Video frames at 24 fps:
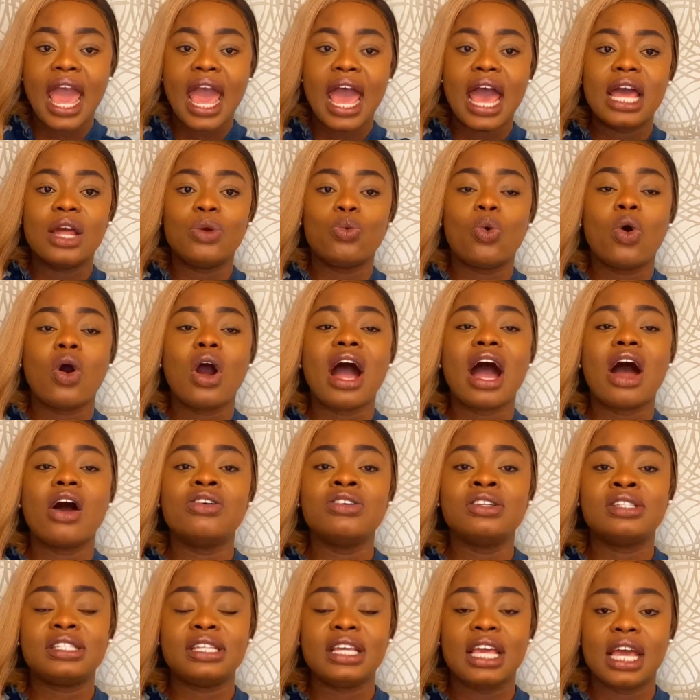and what
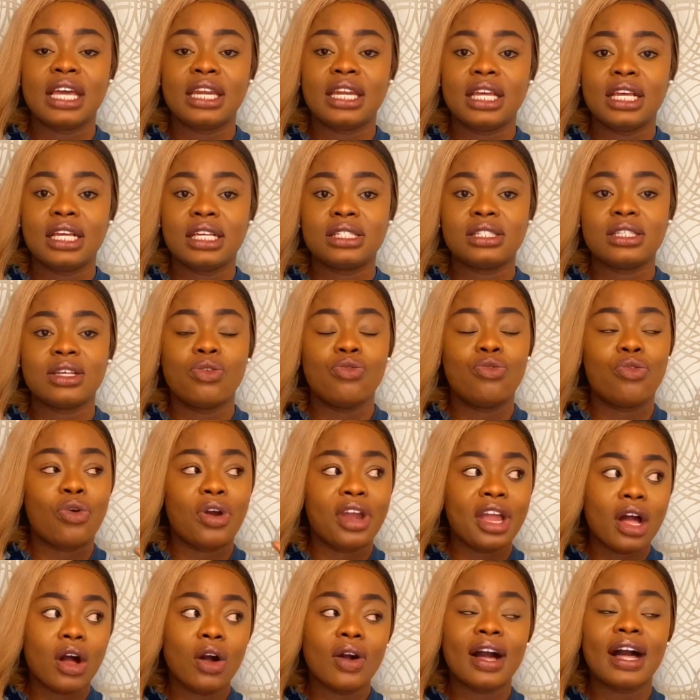RCN is,
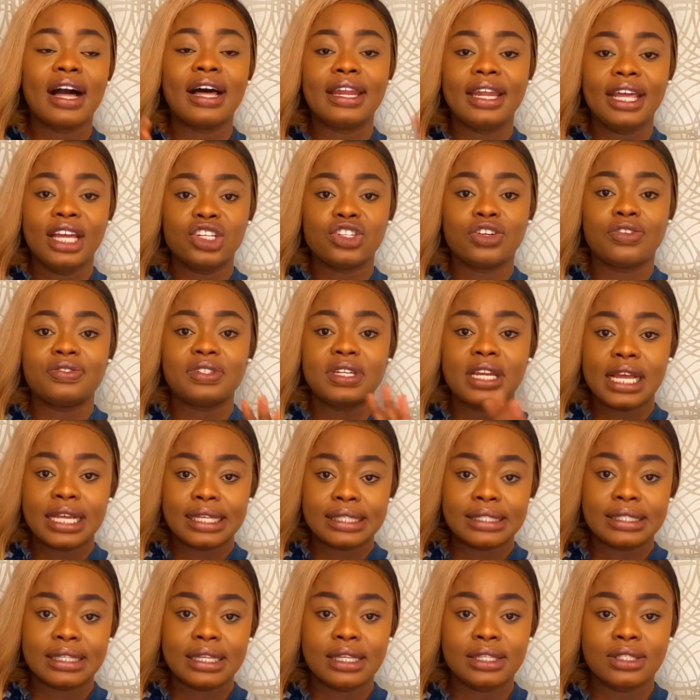Royal College of
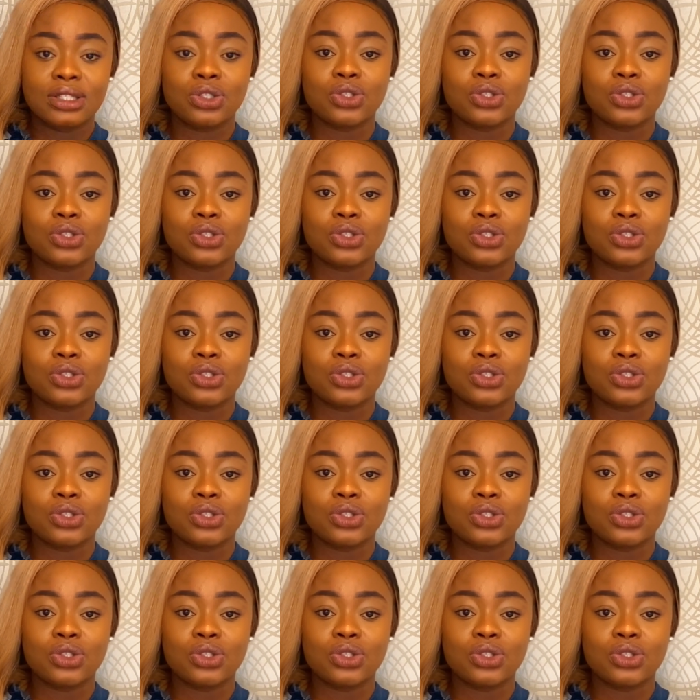Nurses.